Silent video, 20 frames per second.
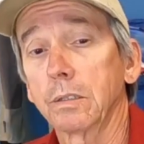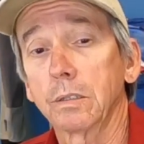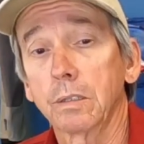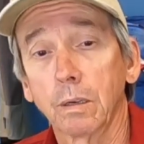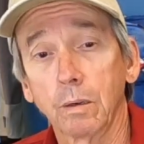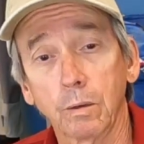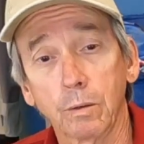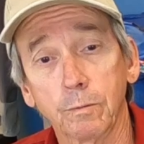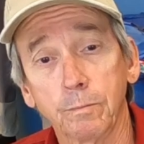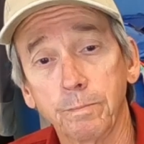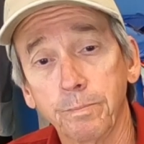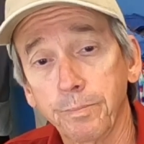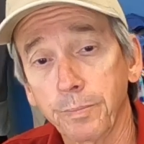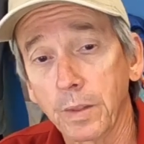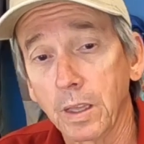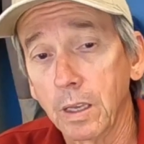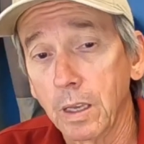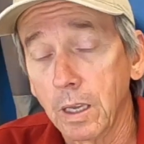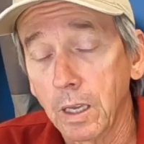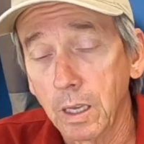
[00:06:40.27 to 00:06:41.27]
So.
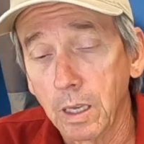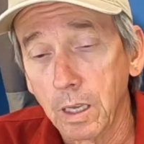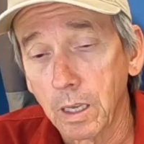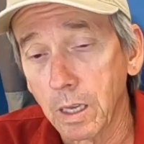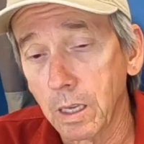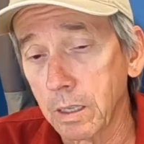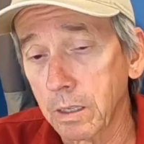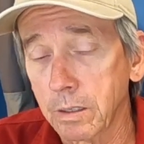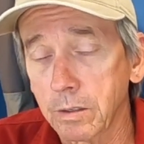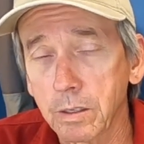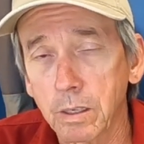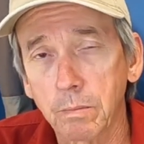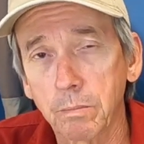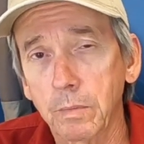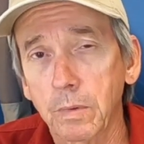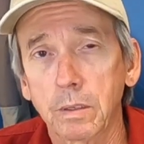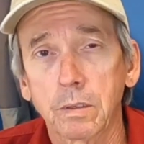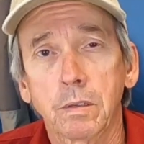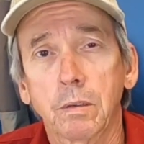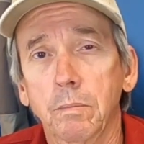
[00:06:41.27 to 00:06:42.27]
And
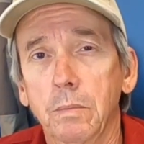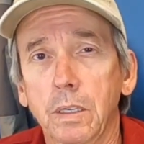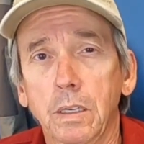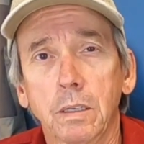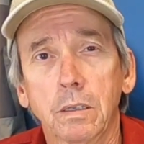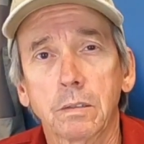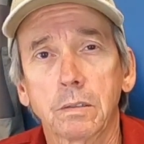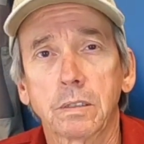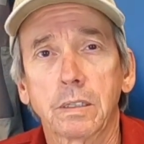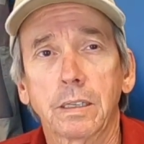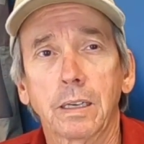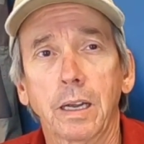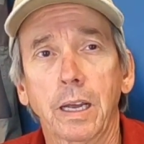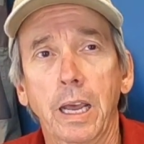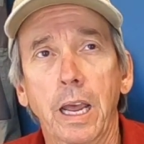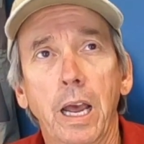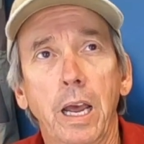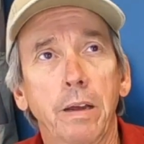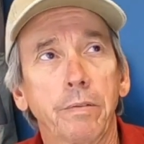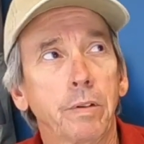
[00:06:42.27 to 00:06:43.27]
something else that I
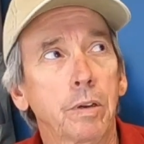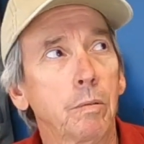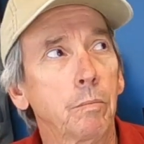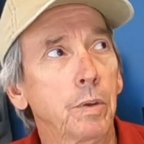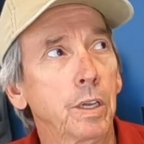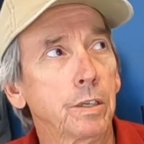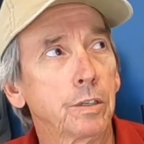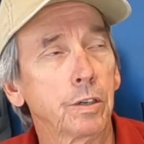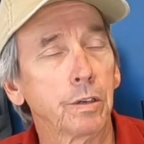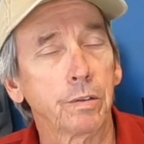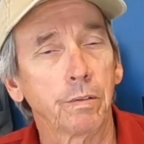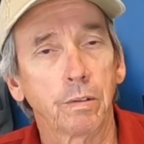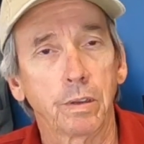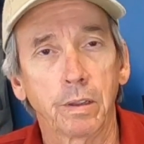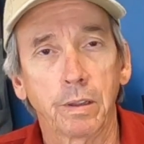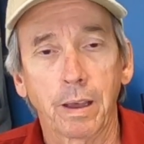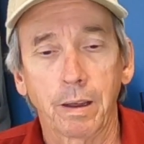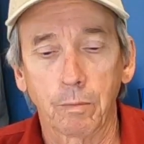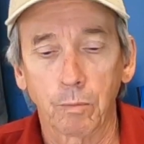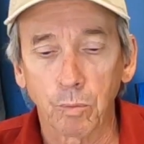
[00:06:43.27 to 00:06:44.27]
haven't
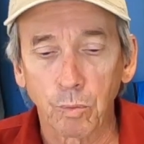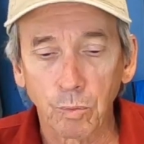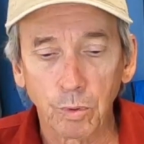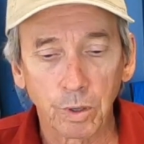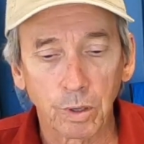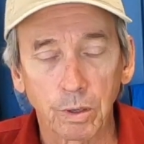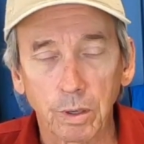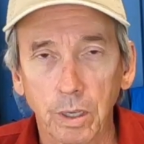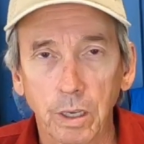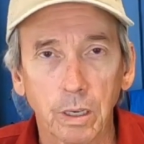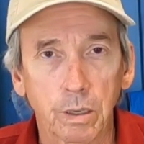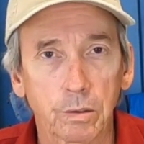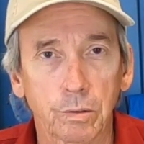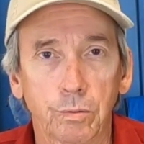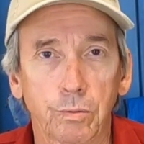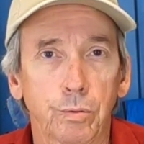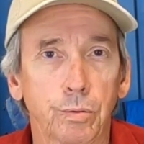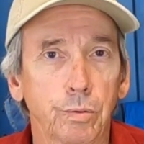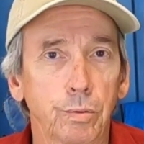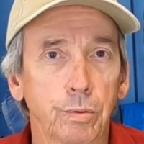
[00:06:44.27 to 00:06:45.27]
mentioned that really
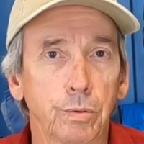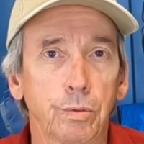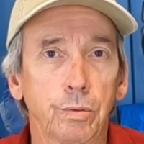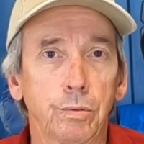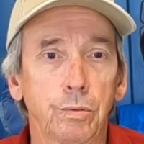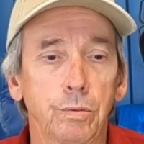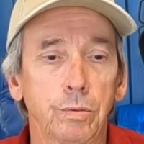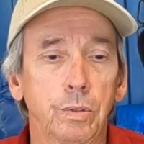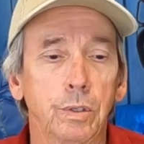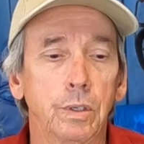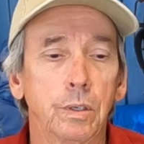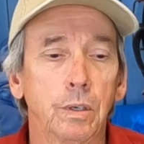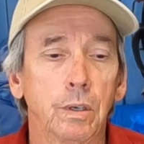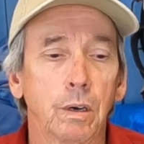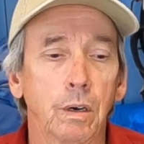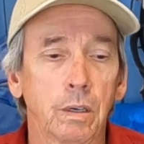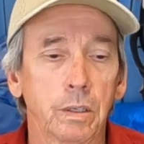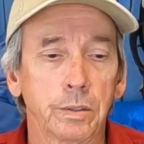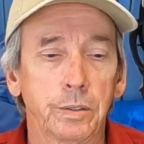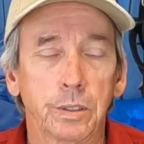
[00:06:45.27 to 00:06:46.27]
held true
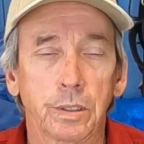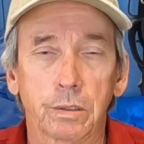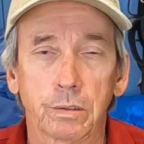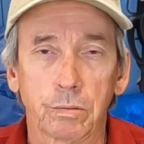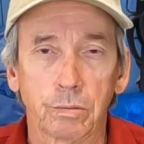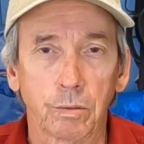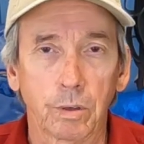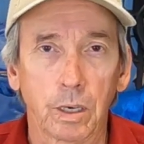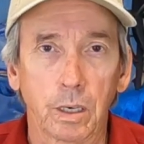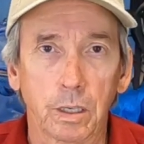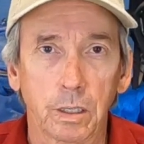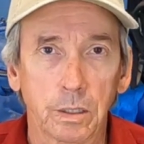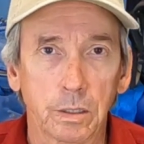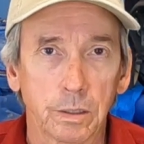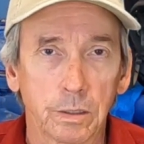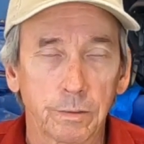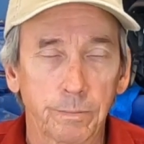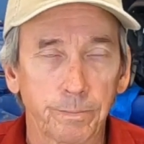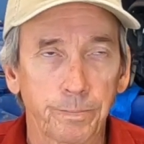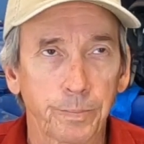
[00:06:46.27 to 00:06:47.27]
on this
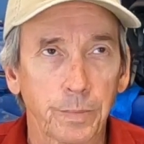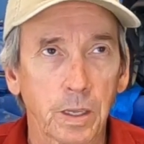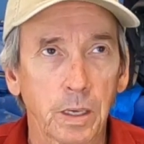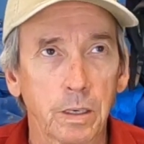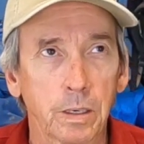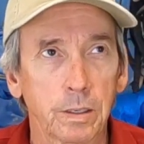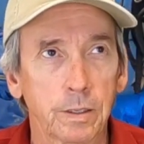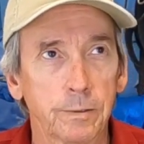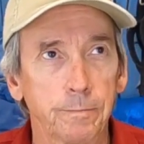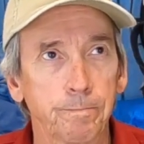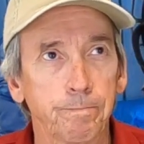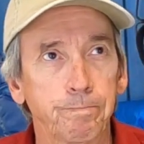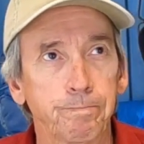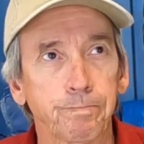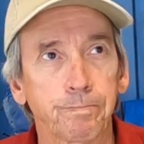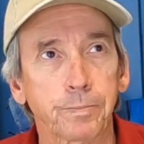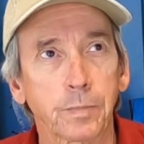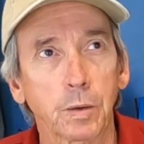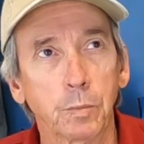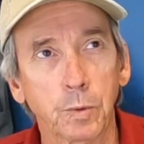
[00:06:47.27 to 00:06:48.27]
run
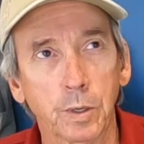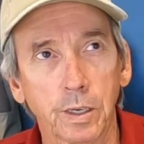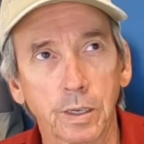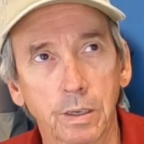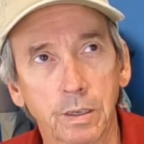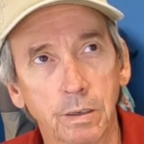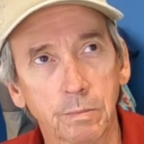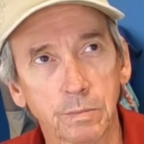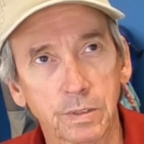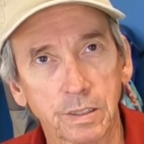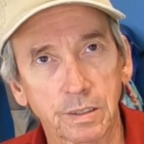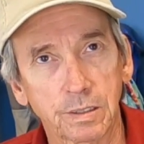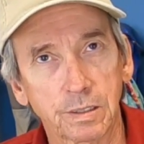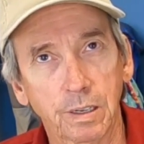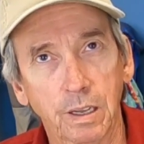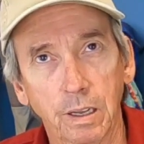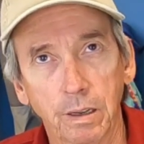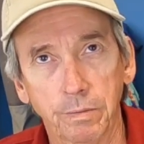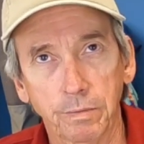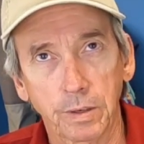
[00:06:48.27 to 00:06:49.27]
when it comes to
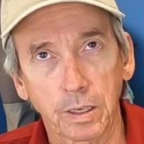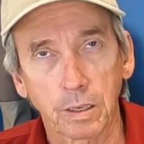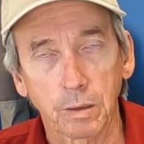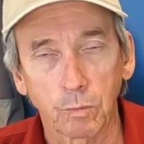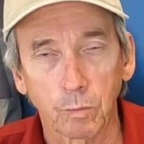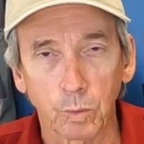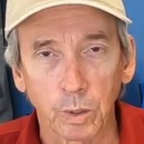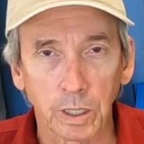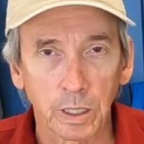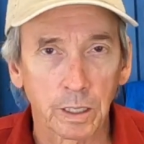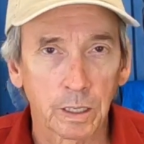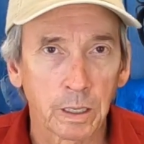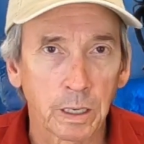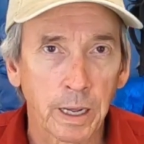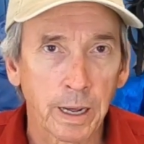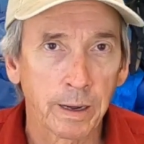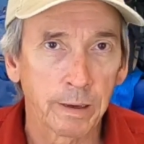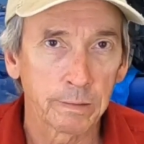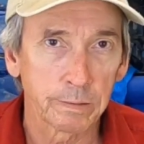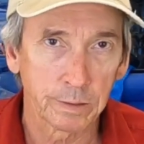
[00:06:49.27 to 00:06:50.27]
safety. When in
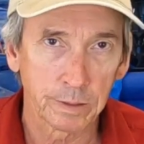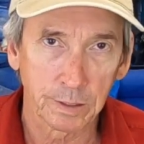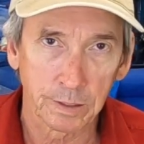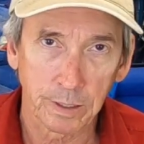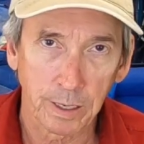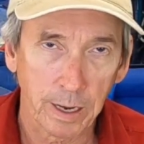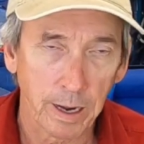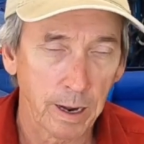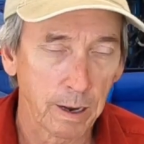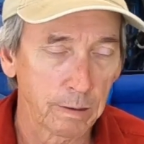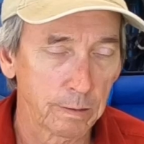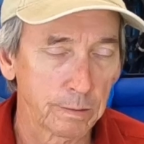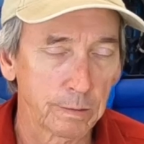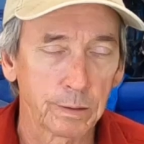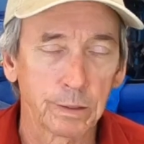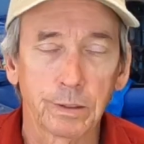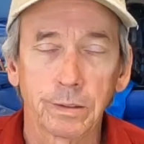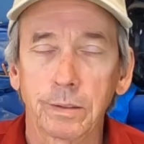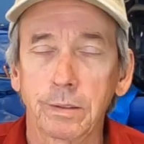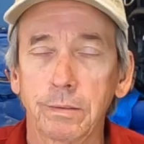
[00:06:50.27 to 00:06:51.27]
doubt, scout.
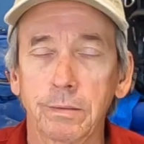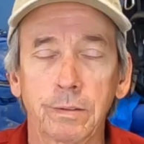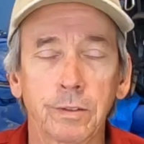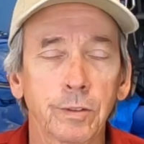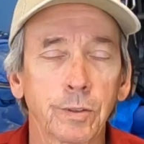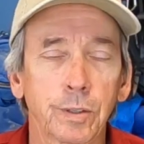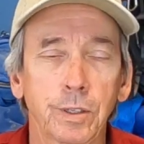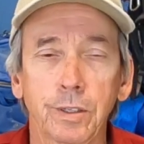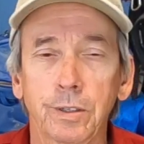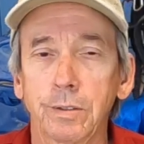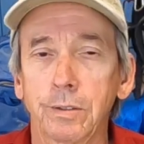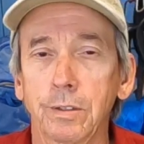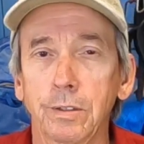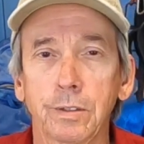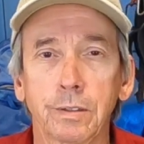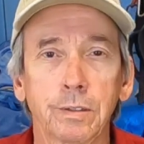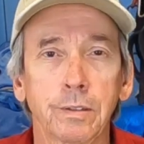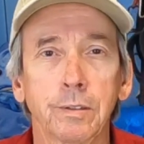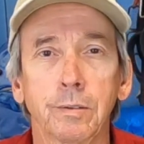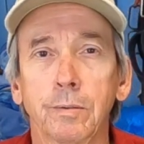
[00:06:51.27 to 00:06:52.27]
You'll hear
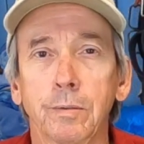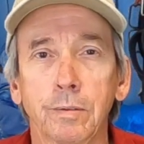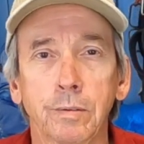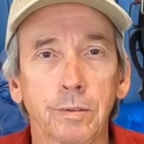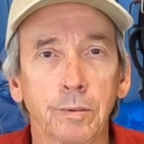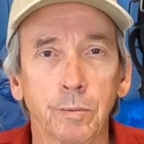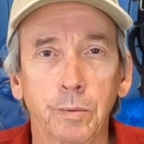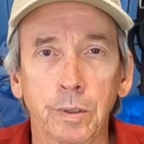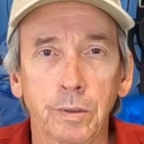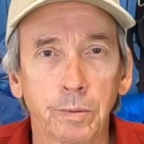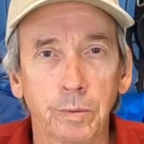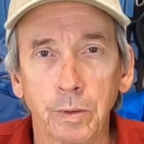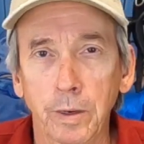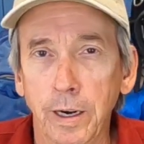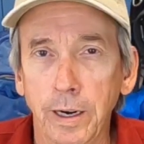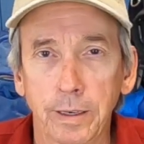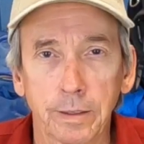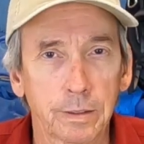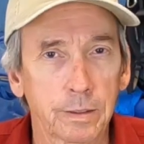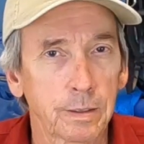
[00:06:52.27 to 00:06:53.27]
this, the river
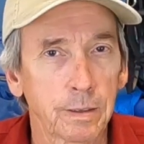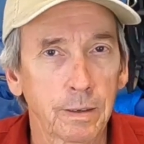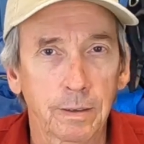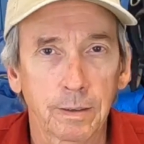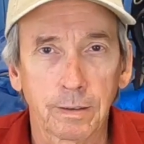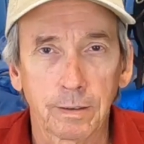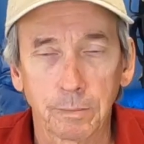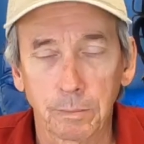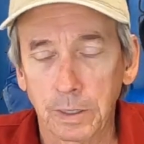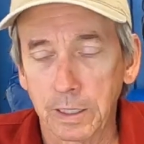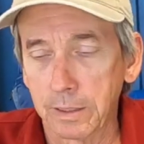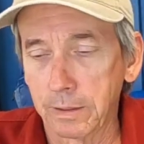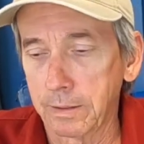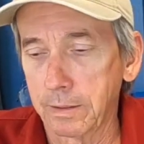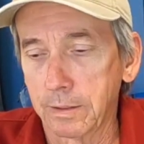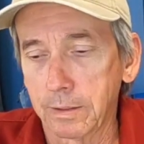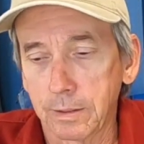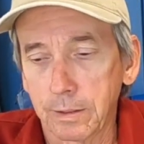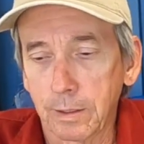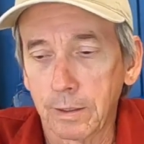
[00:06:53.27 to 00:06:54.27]
rats talk about
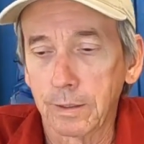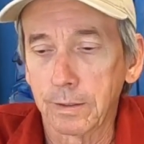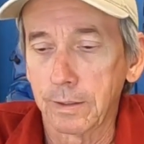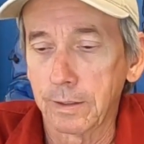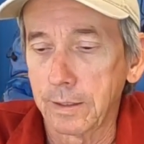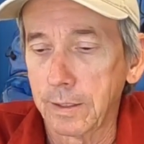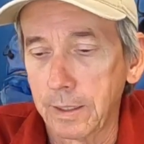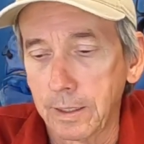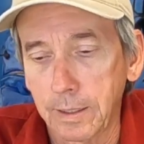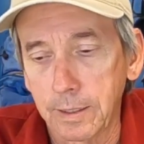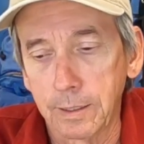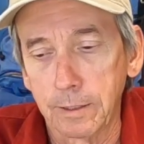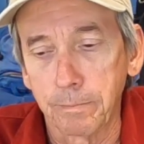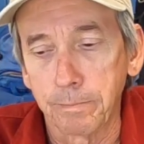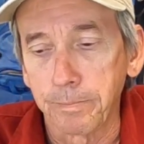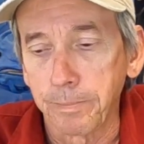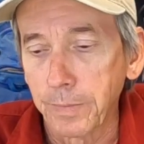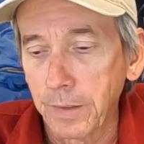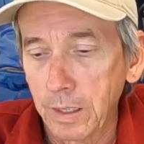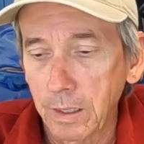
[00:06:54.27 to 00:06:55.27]
this all the time.